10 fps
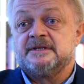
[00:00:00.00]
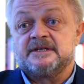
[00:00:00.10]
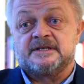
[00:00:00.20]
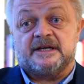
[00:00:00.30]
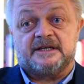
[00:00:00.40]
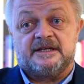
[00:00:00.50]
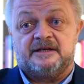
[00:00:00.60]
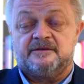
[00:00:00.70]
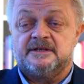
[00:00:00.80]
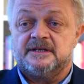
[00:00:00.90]
Second
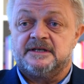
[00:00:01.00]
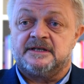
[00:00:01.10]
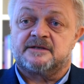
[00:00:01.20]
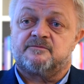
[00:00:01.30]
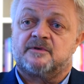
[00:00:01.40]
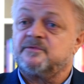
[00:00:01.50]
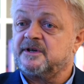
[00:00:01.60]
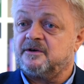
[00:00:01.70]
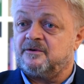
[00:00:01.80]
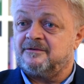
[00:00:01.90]
area is what we
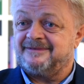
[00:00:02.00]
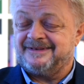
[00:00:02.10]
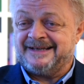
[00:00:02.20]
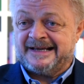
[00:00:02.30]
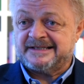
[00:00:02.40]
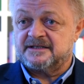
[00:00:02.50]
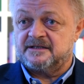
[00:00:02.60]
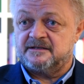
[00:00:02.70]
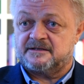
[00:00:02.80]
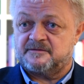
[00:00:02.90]
call
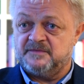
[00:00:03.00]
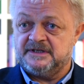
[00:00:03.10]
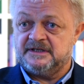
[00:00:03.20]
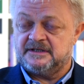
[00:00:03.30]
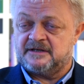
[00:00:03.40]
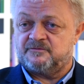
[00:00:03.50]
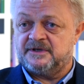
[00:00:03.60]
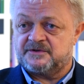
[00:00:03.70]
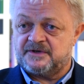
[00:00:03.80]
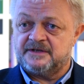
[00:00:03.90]
excellence, meaning that we
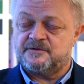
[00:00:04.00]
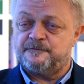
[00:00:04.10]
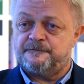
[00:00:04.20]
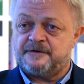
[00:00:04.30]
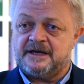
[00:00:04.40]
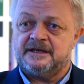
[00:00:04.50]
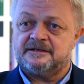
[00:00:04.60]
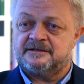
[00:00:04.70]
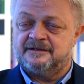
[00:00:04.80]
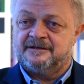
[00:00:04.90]
are trying to find